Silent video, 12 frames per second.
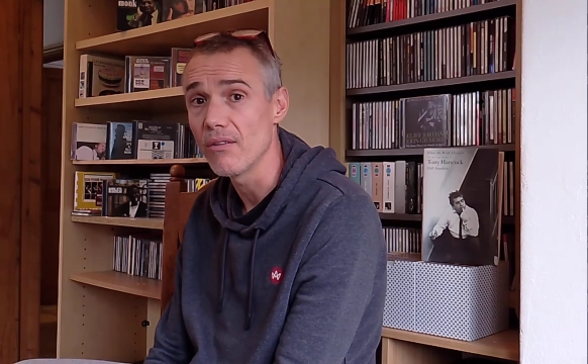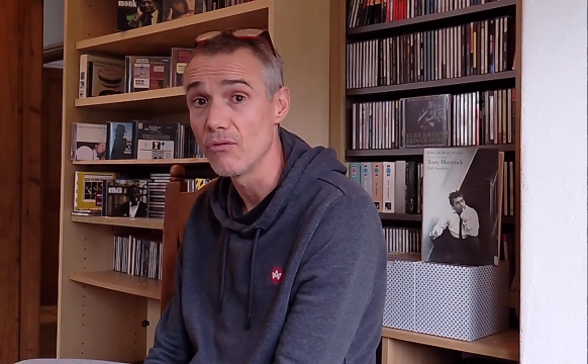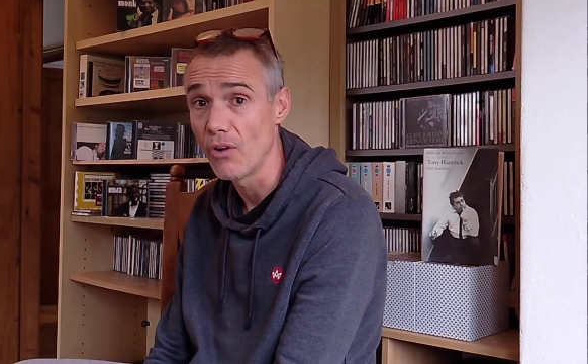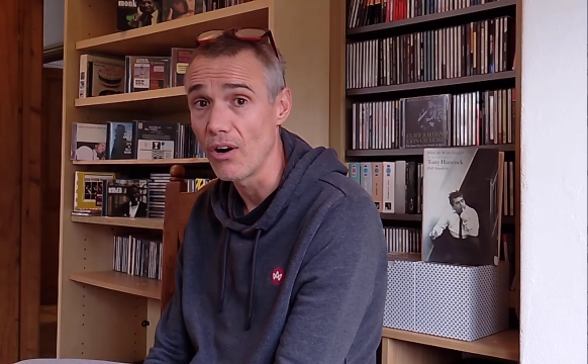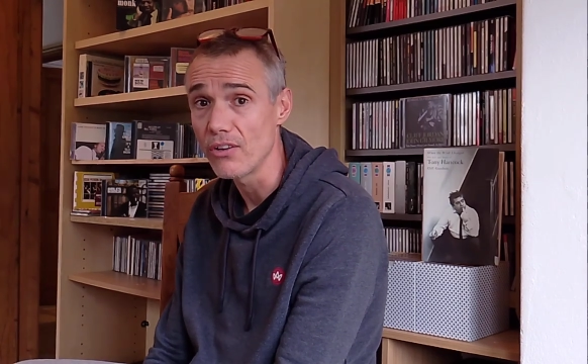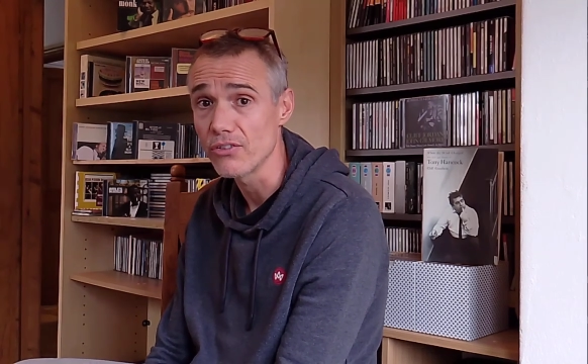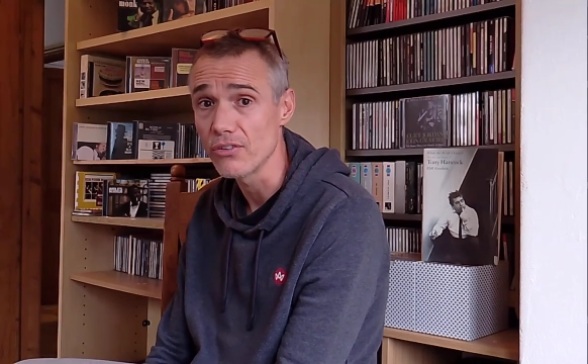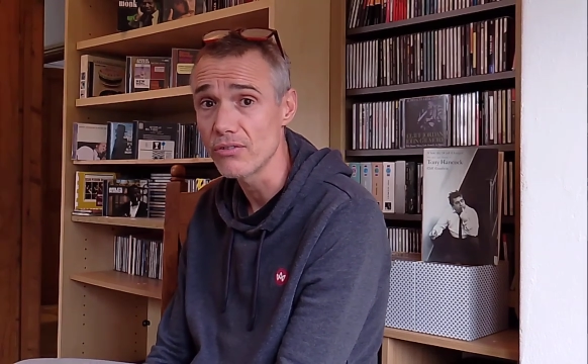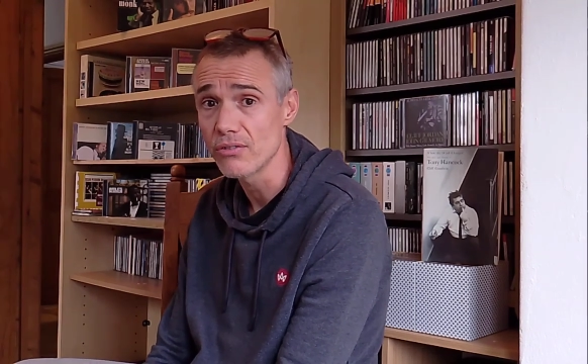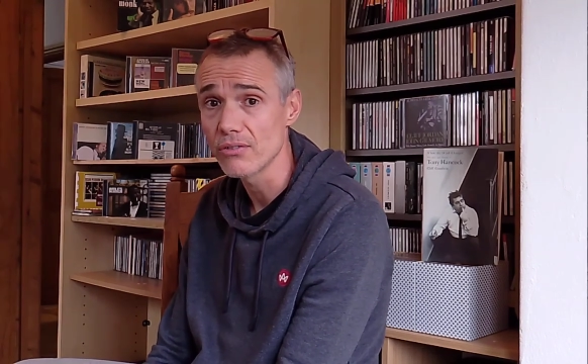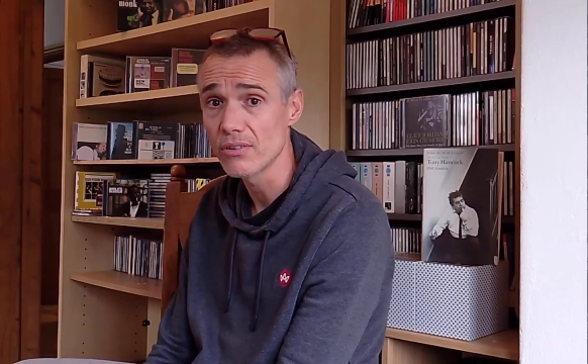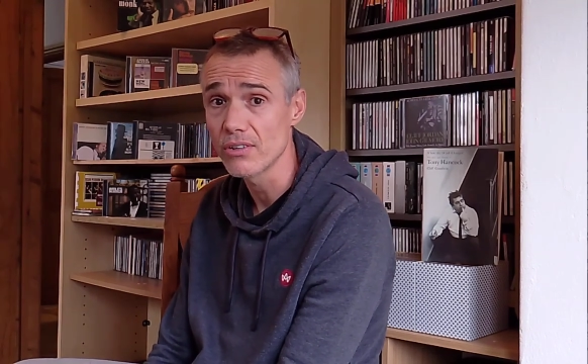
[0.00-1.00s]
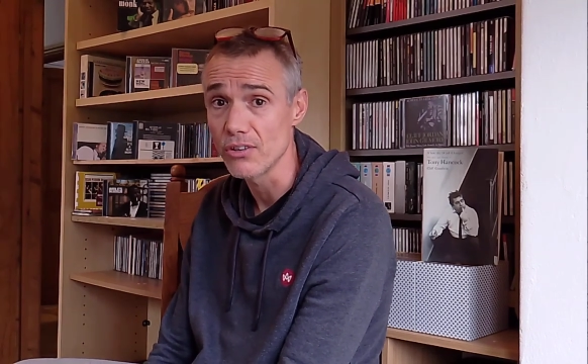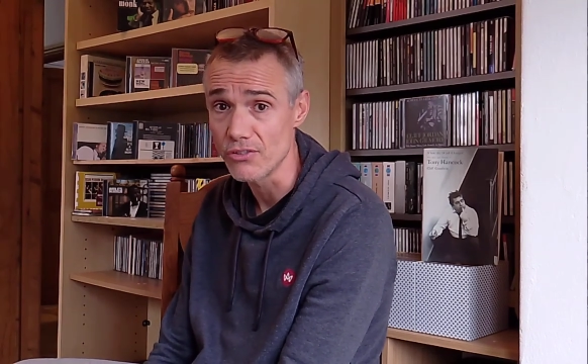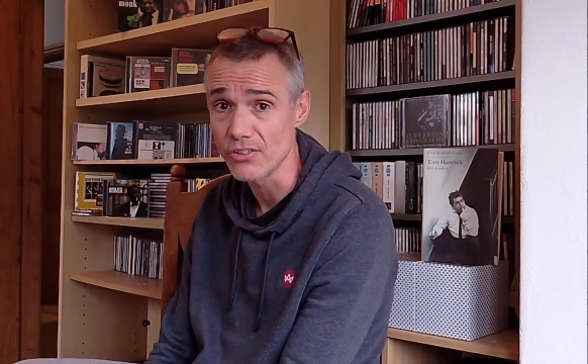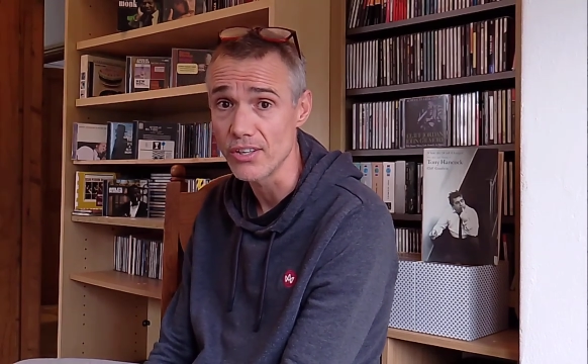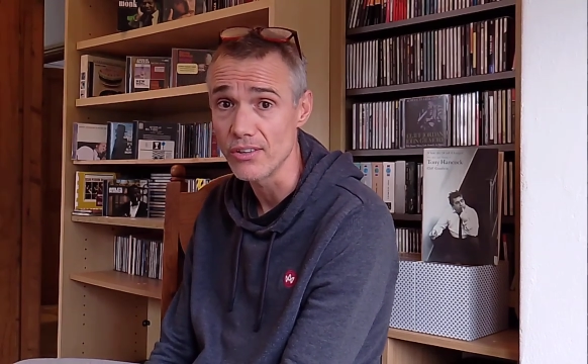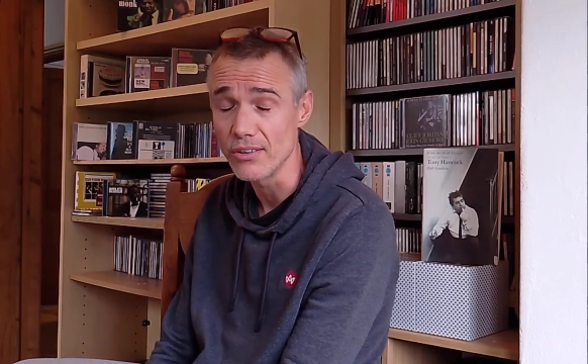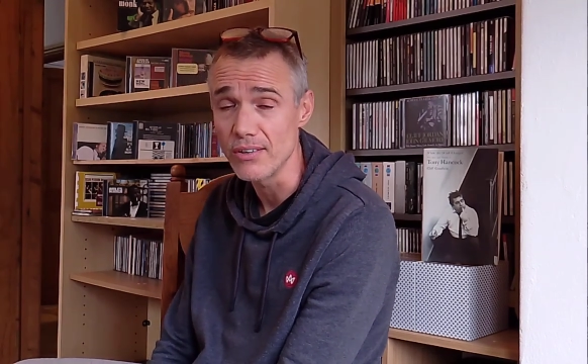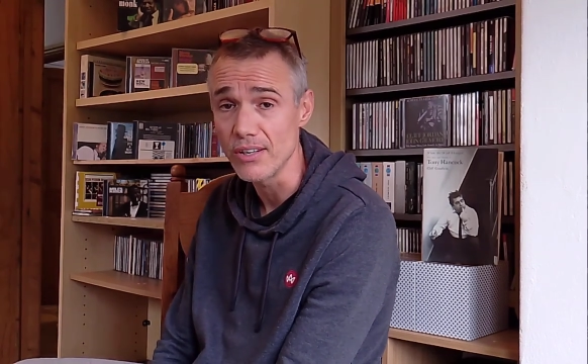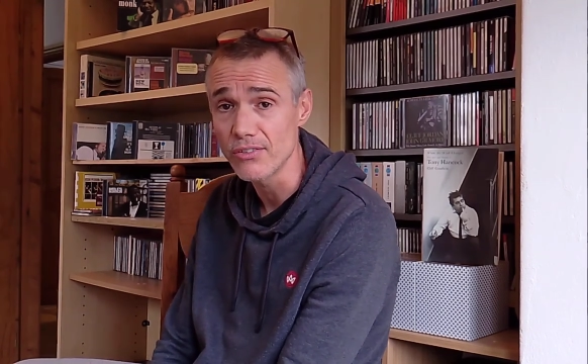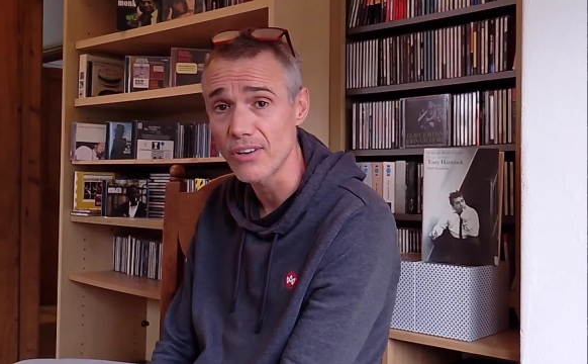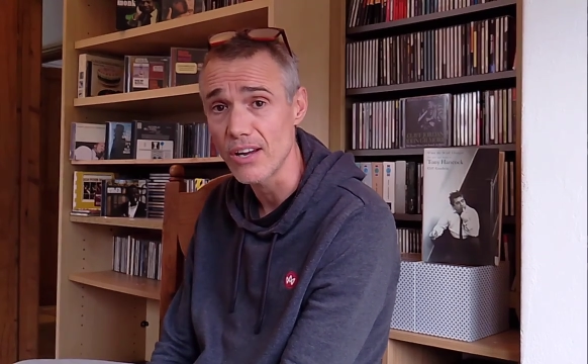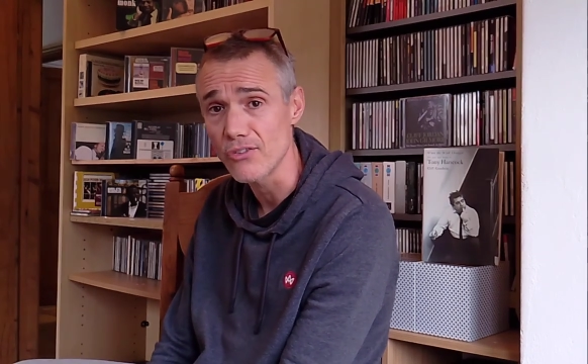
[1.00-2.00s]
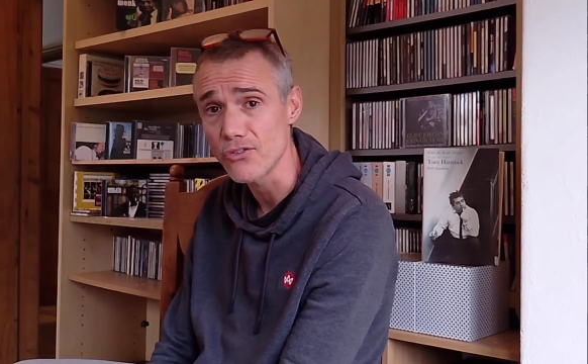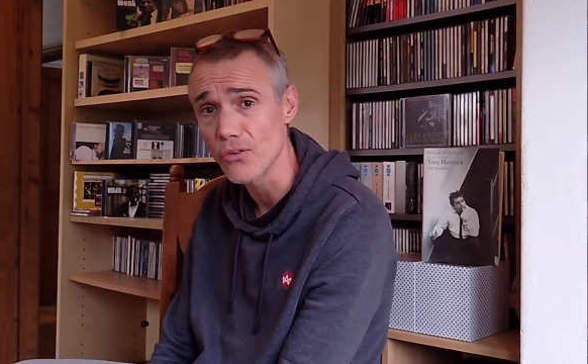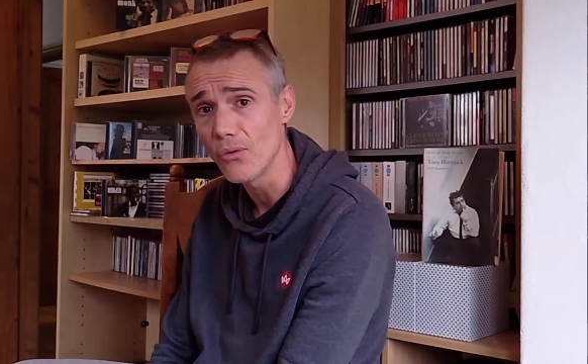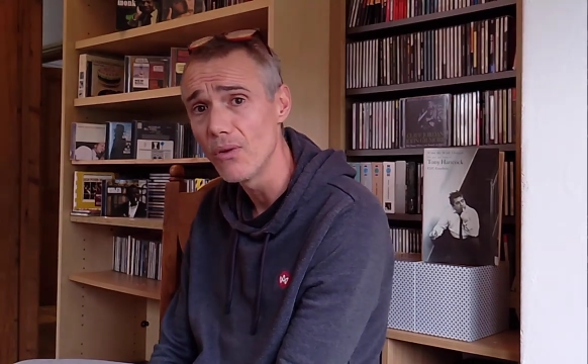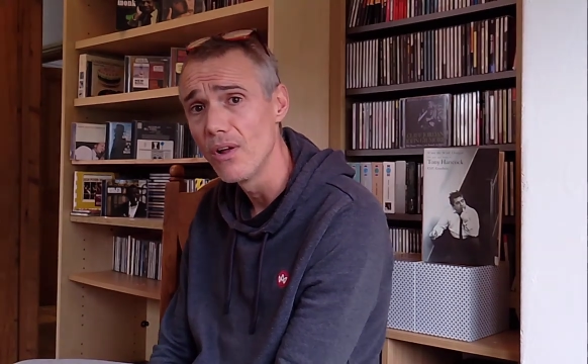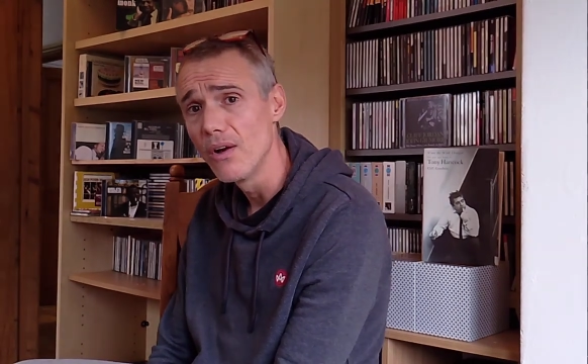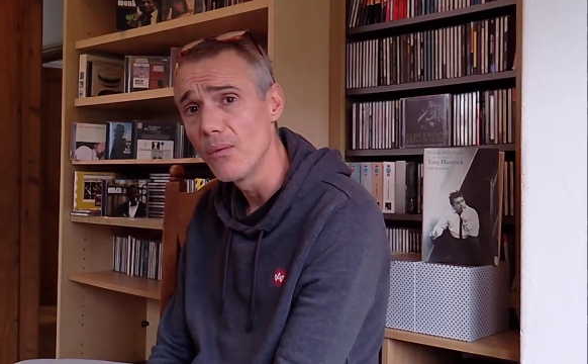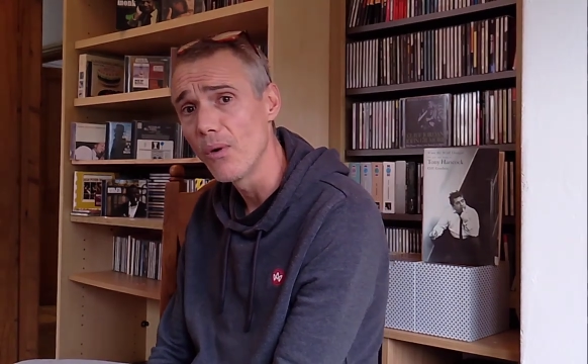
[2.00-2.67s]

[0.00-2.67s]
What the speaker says: writers considered essential